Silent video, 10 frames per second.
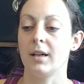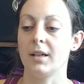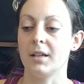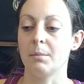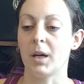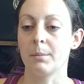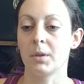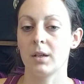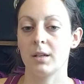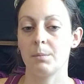I'm
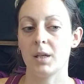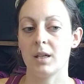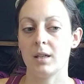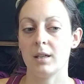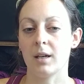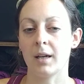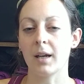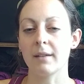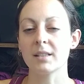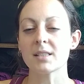going to be,
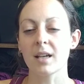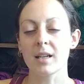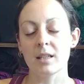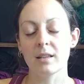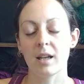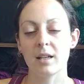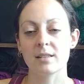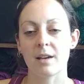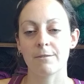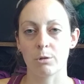I've decided that
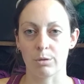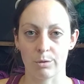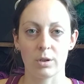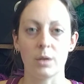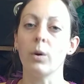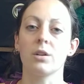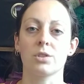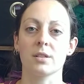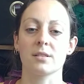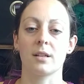it's after 30
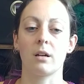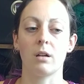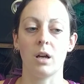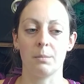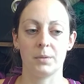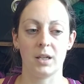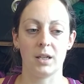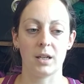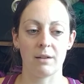washes that I'll update